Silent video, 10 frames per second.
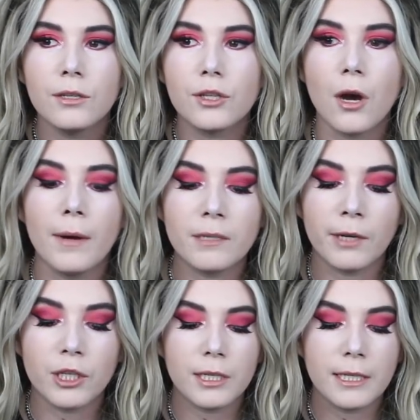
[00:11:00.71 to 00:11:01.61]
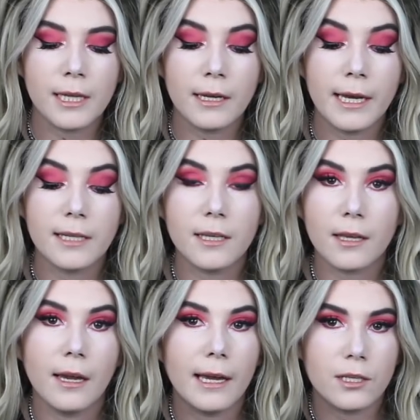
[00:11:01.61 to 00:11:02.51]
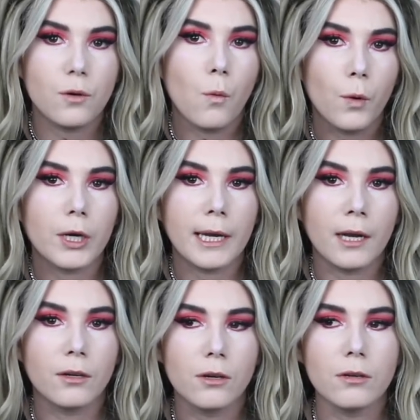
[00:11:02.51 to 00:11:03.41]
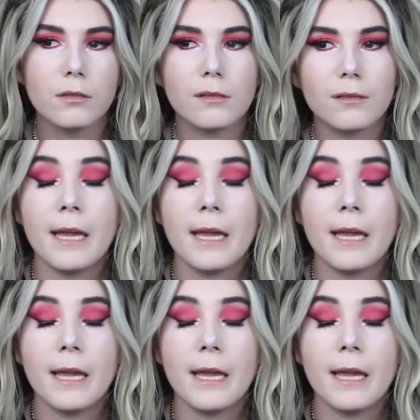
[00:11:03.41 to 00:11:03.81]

So as as he said he has nothing against working girls,